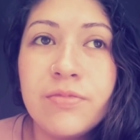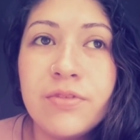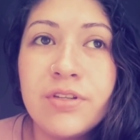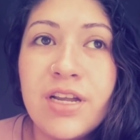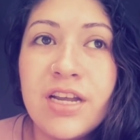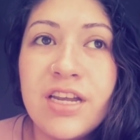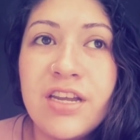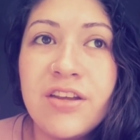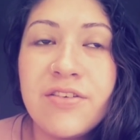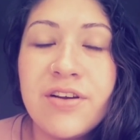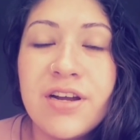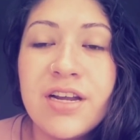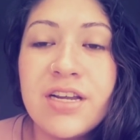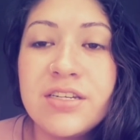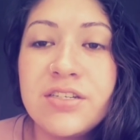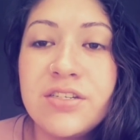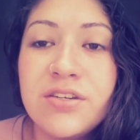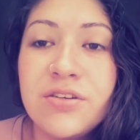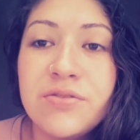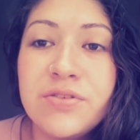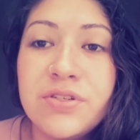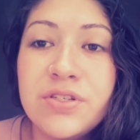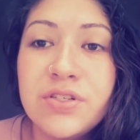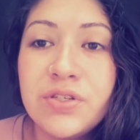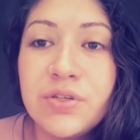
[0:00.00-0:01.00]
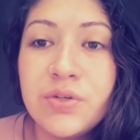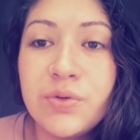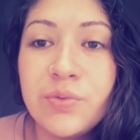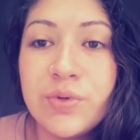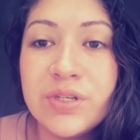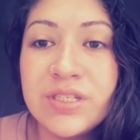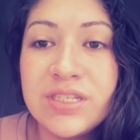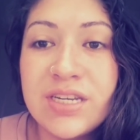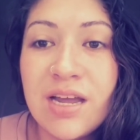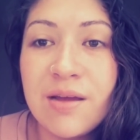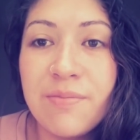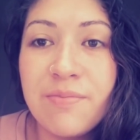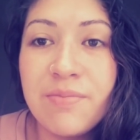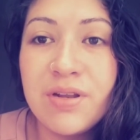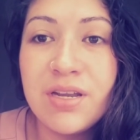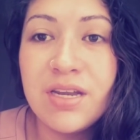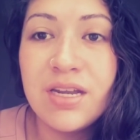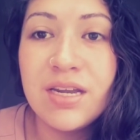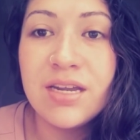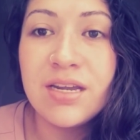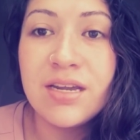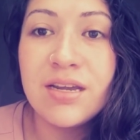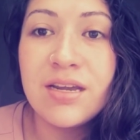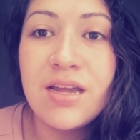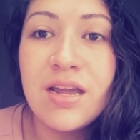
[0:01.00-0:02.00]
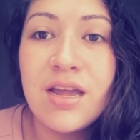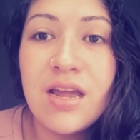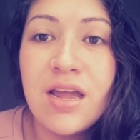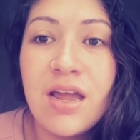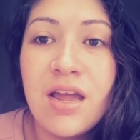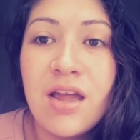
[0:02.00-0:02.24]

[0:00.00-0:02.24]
let you guys know soon what's happening.